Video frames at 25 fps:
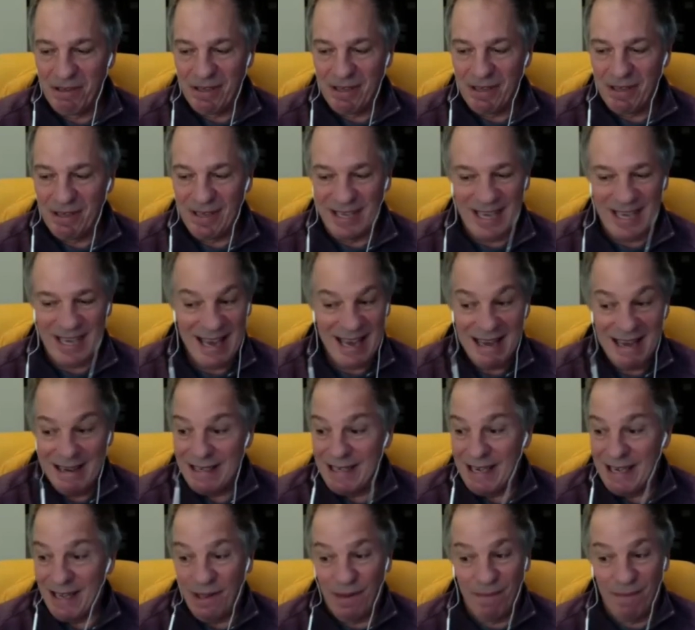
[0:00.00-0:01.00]
you can't
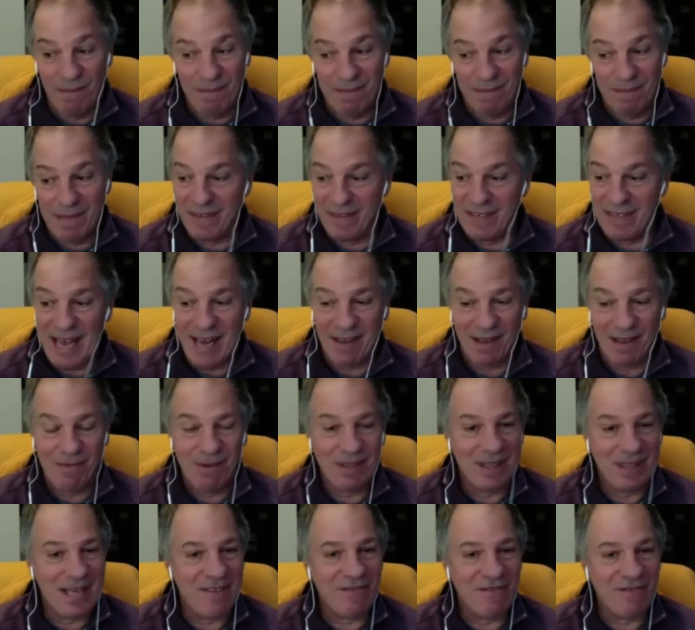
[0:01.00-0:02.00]
tell them exactly
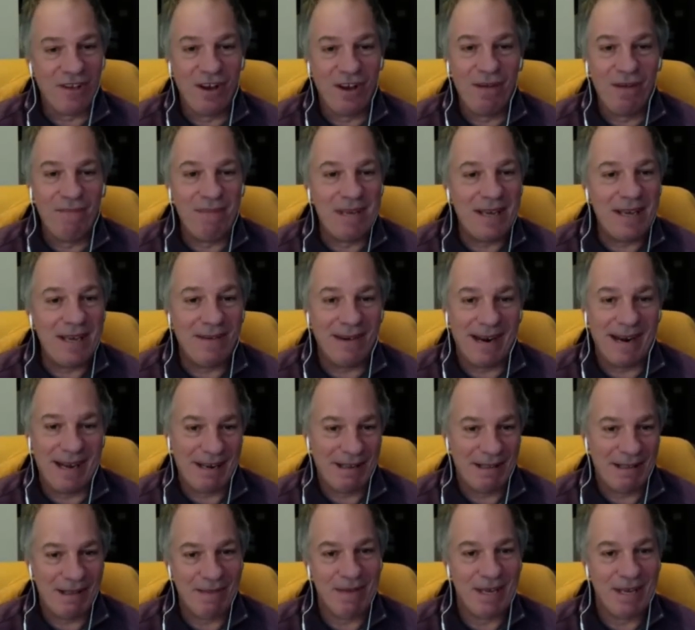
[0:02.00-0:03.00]
what that's going to be right
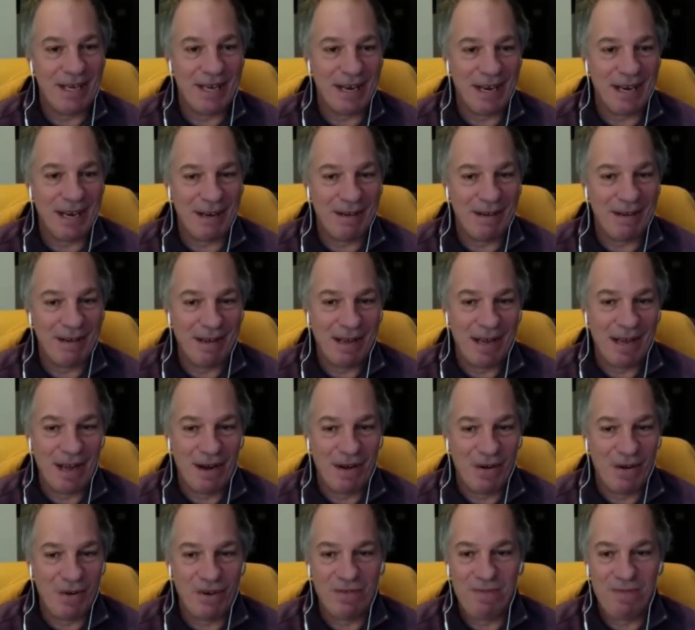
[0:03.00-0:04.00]
at the beginning. And
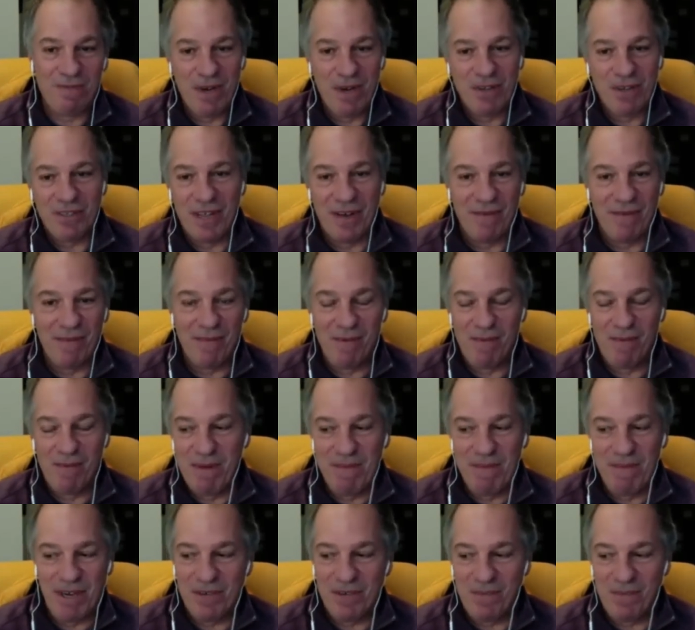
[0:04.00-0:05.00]
of course, most of them would be
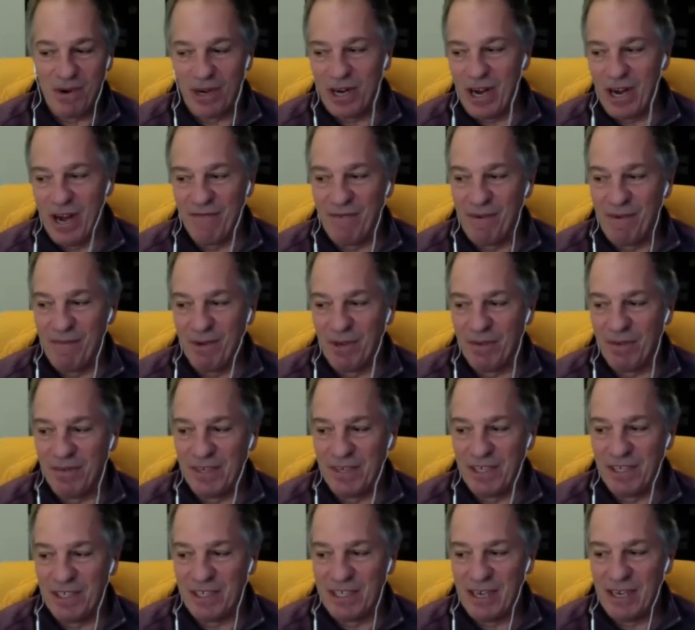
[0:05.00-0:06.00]
much more comfortable if you
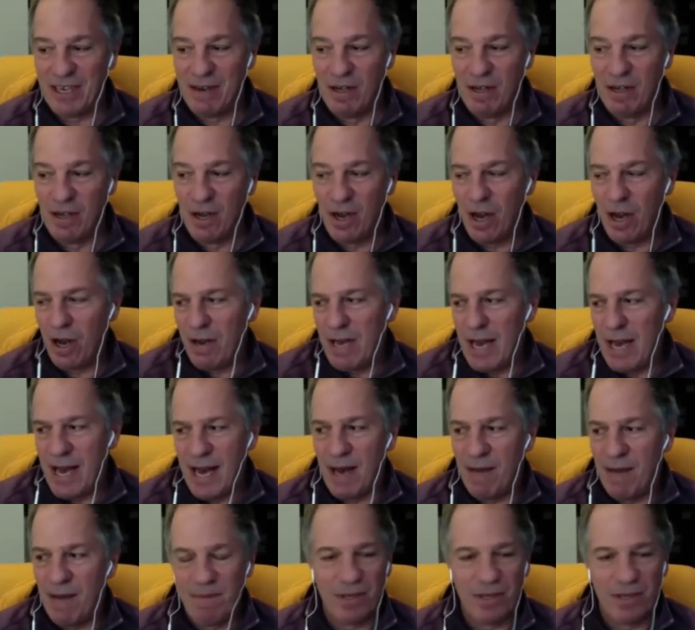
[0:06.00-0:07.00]
just said, oh yeah,
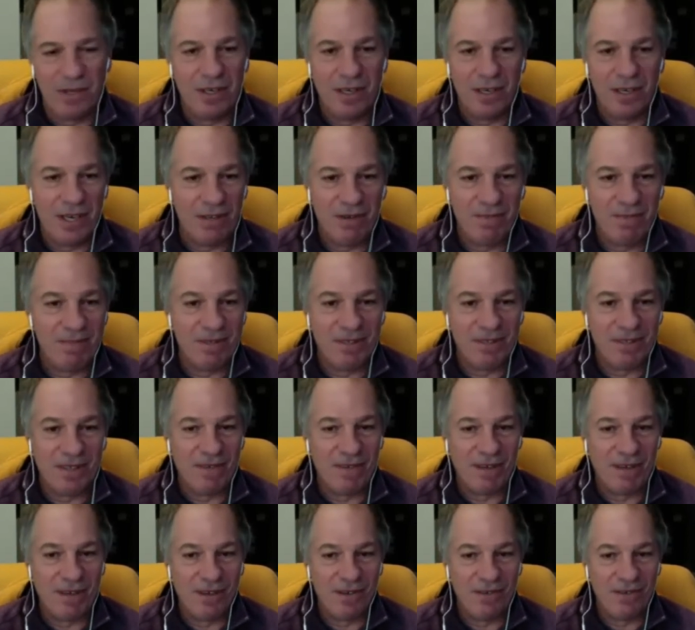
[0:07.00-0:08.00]
I'll build you another
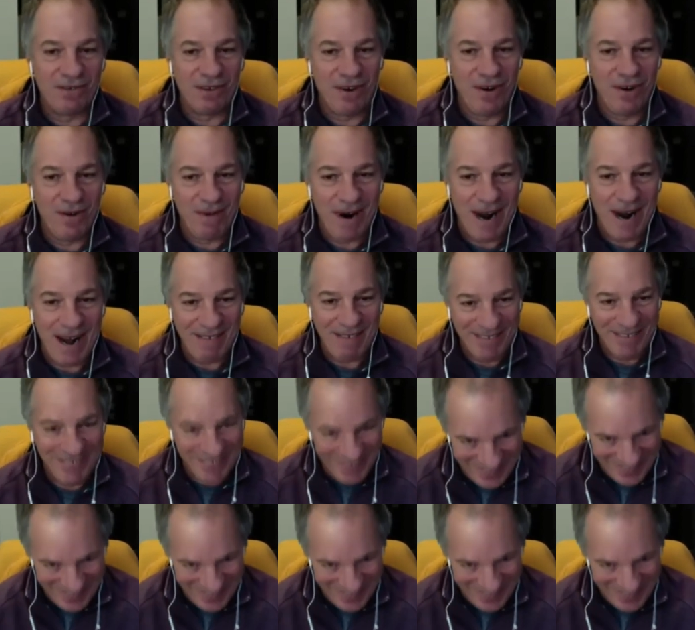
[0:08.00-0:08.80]
Pacific Dunes, no problem.